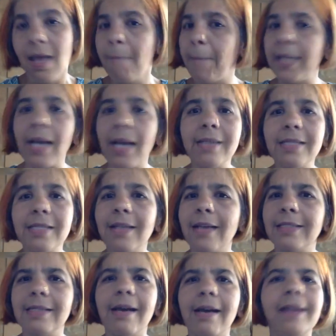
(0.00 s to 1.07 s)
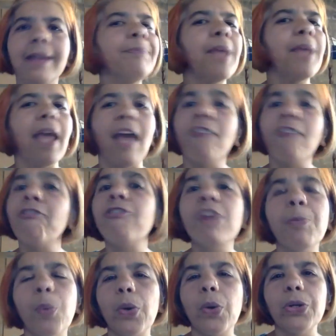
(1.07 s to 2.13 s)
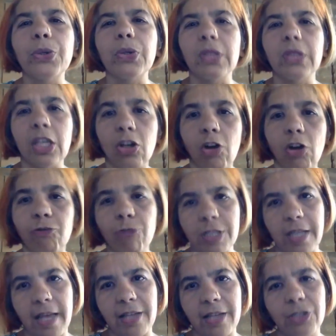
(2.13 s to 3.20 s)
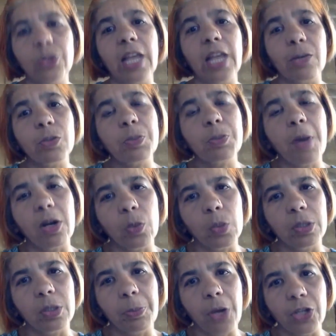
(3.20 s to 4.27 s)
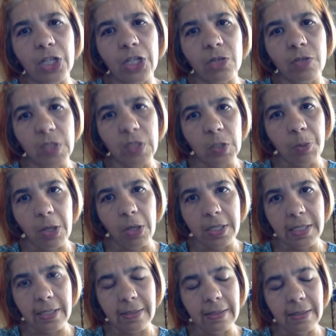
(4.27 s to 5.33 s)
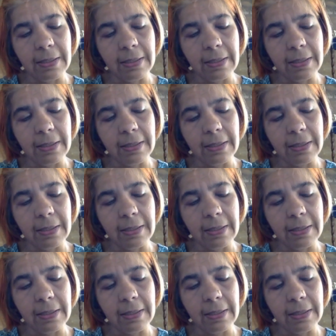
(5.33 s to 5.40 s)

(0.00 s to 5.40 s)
By nineteen ninety-nine, every board you could think of was there. So that was part of what the project versus politics.